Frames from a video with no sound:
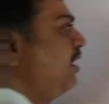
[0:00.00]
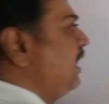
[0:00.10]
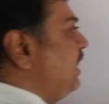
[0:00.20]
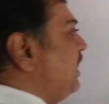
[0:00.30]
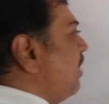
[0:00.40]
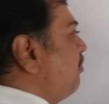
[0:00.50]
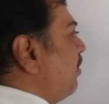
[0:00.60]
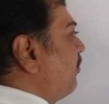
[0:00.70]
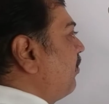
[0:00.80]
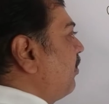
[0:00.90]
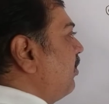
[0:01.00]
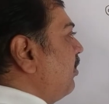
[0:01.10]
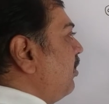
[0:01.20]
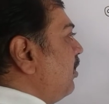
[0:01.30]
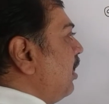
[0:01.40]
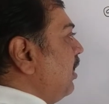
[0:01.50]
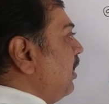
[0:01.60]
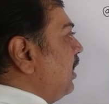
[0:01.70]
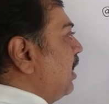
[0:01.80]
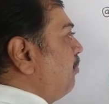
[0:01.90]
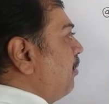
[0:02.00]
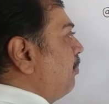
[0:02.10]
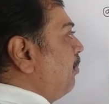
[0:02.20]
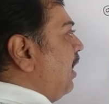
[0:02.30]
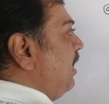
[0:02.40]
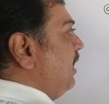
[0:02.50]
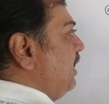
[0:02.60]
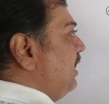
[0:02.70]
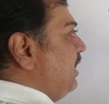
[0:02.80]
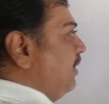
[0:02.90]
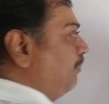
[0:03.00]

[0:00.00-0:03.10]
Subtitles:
EMF, EMF by E.